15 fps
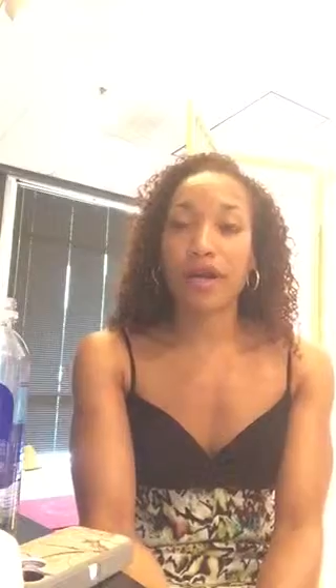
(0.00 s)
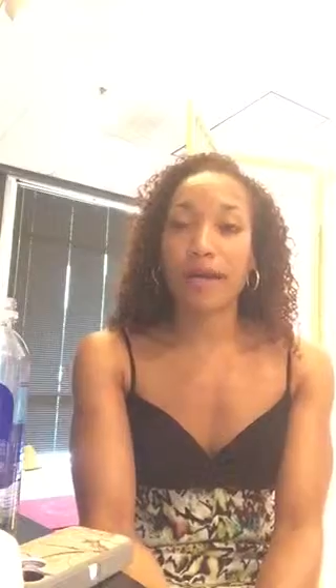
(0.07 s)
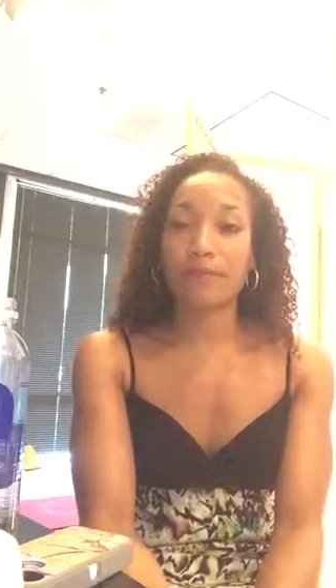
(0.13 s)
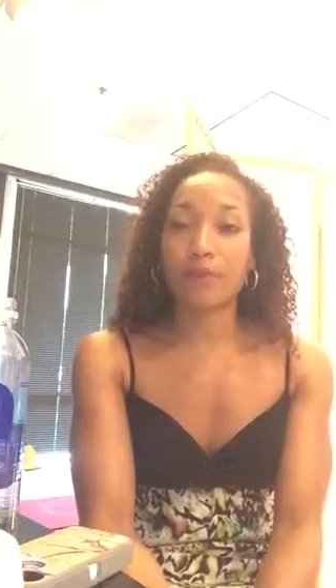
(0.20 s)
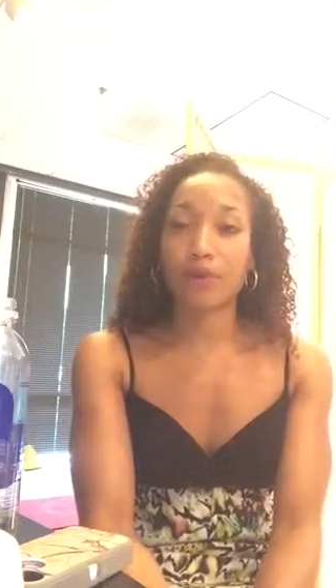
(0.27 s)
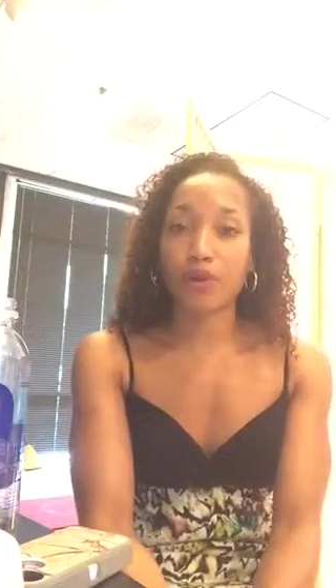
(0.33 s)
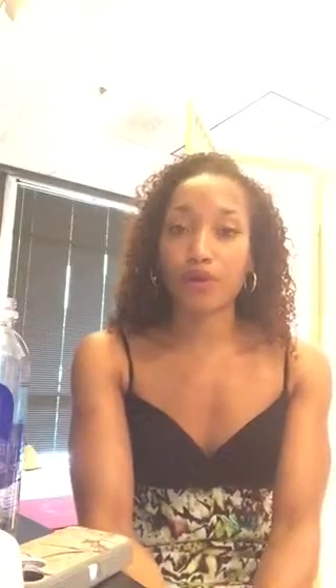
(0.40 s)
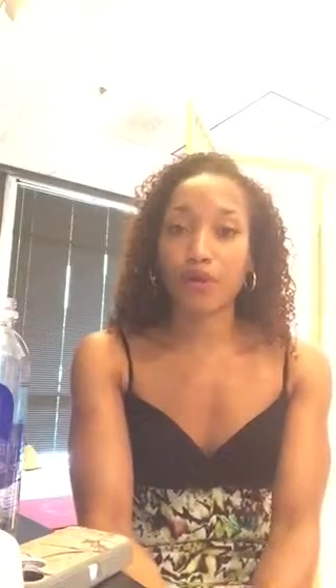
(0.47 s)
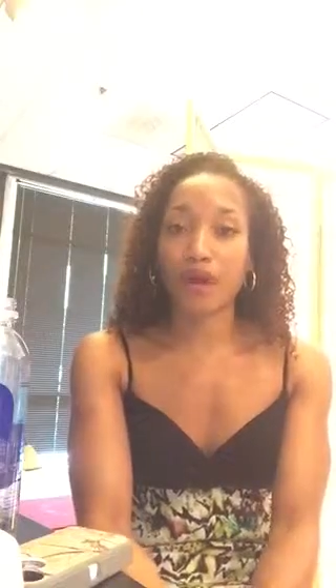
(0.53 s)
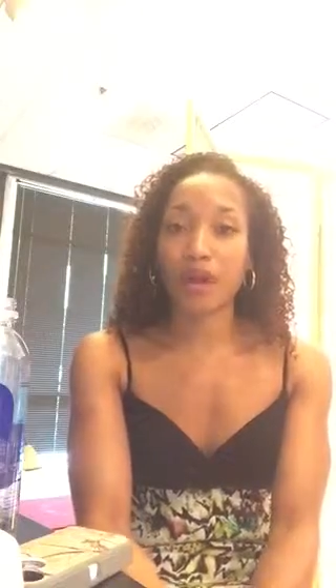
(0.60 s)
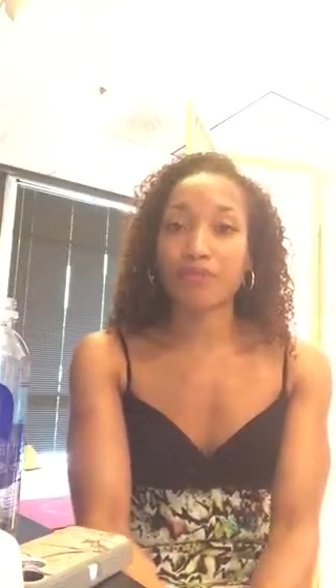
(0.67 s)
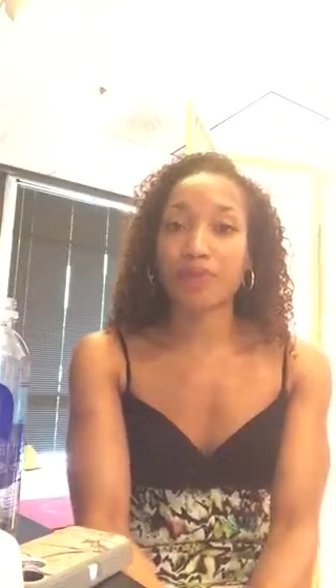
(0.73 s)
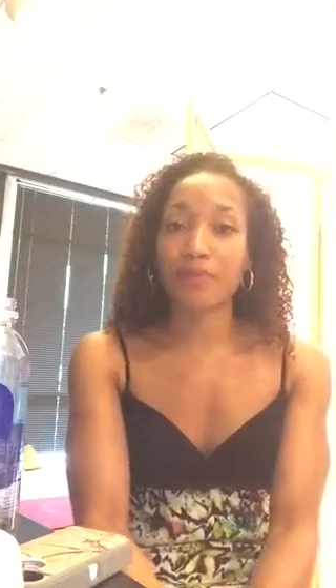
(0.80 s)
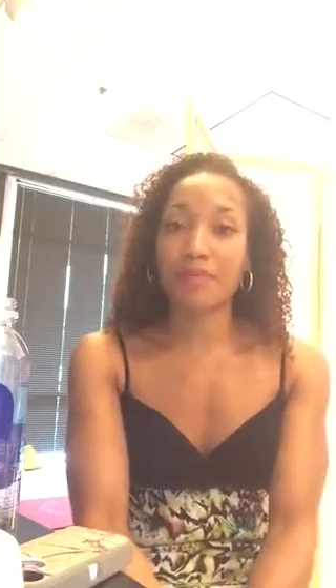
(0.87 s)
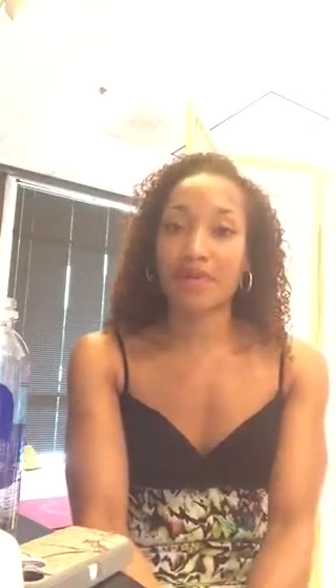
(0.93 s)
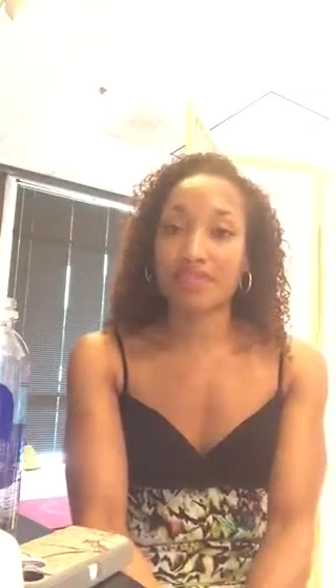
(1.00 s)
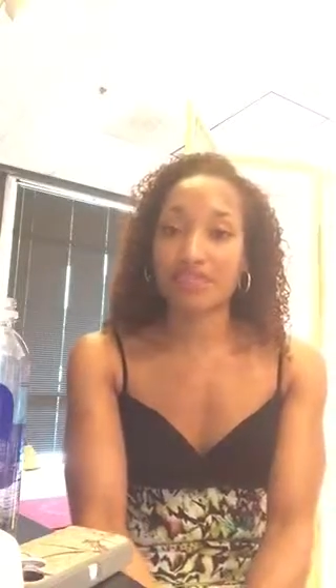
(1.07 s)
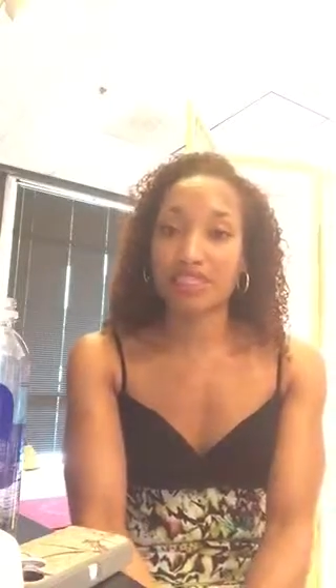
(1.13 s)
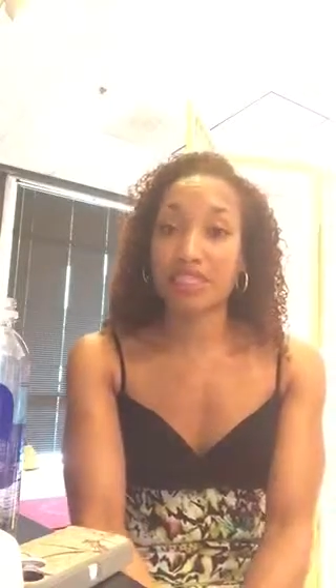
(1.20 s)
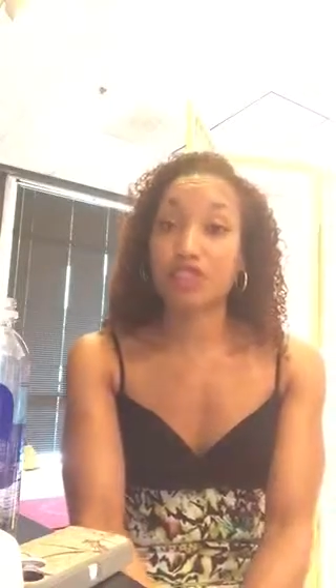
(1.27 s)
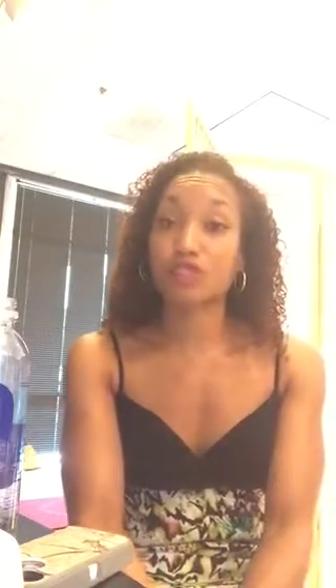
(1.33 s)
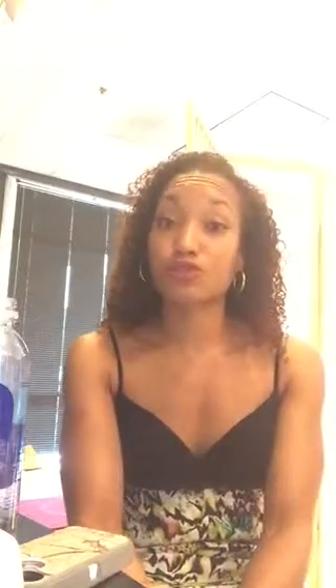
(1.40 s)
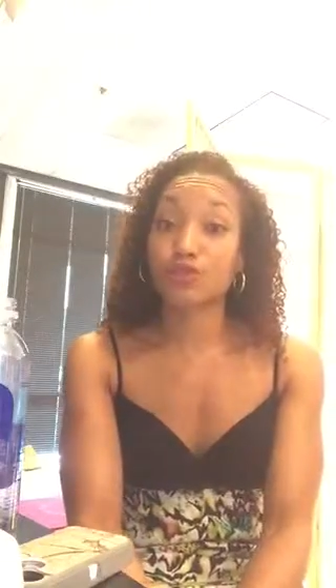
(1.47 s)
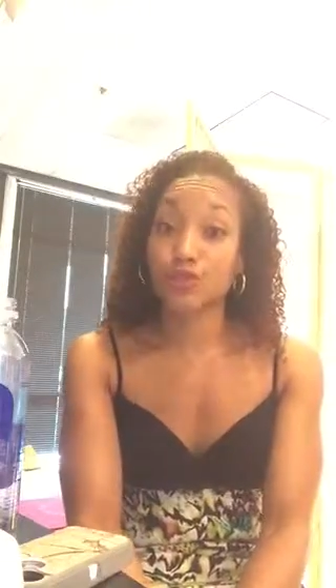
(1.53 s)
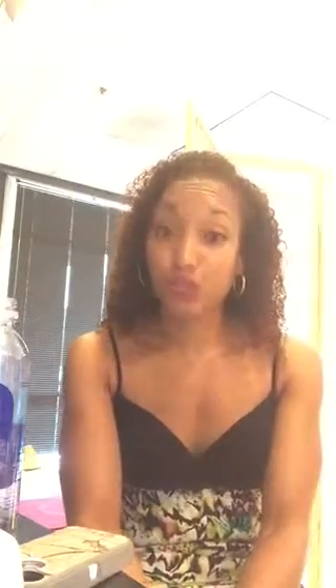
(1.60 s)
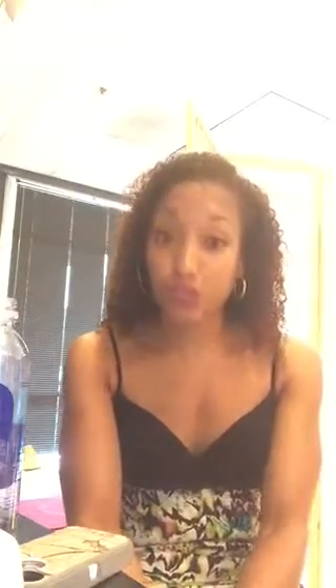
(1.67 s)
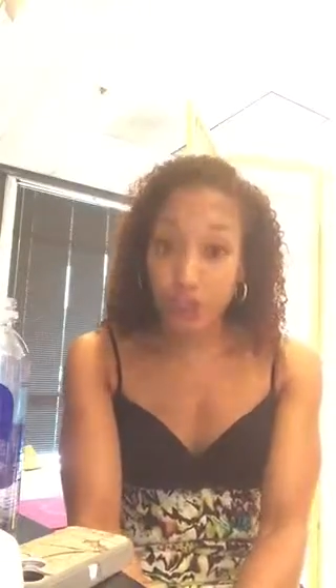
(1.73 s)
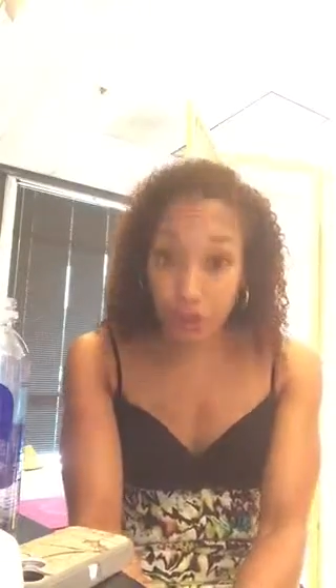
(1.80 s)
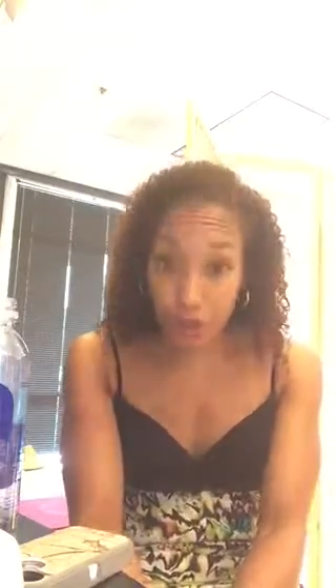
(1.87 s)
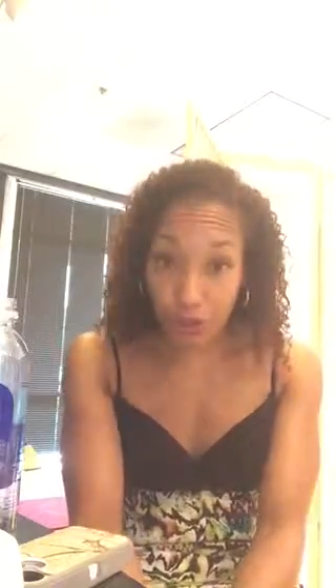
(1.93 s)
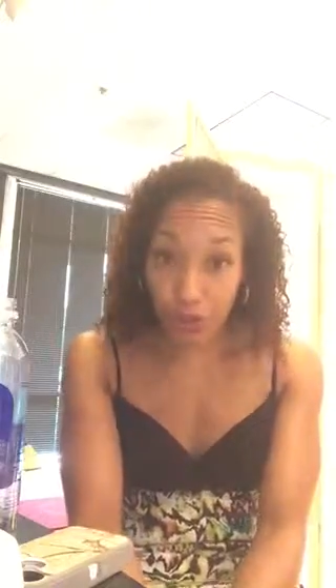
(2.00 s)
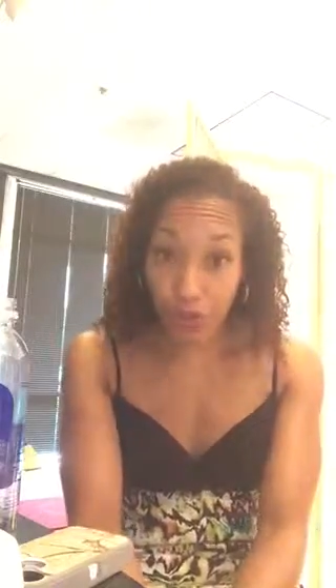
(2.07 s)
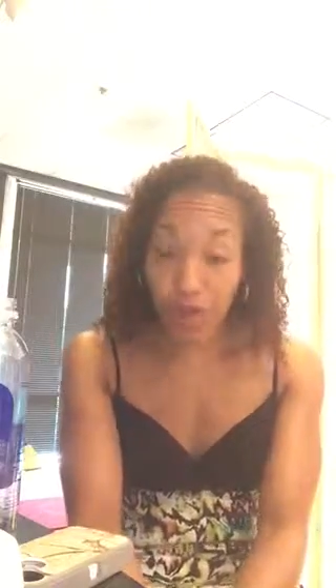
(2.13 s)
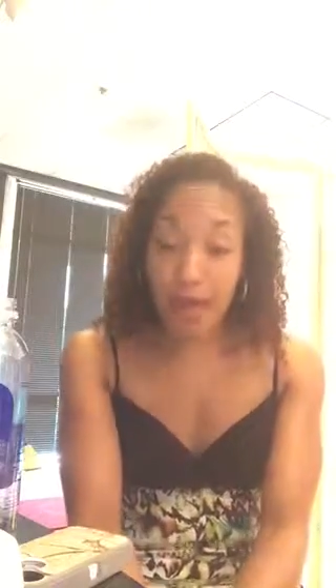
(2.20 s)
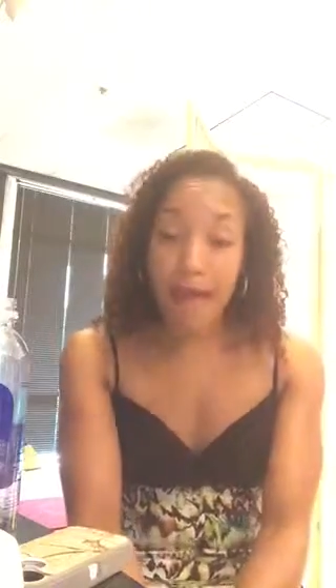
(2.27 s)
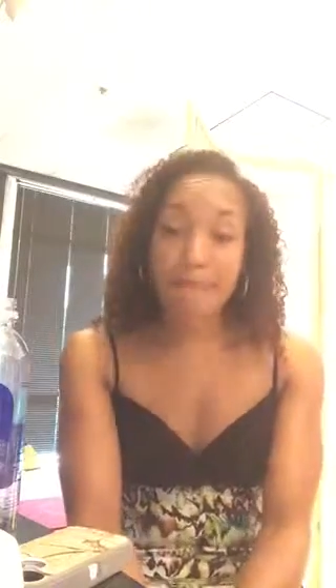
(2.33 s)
a program that makes sense for you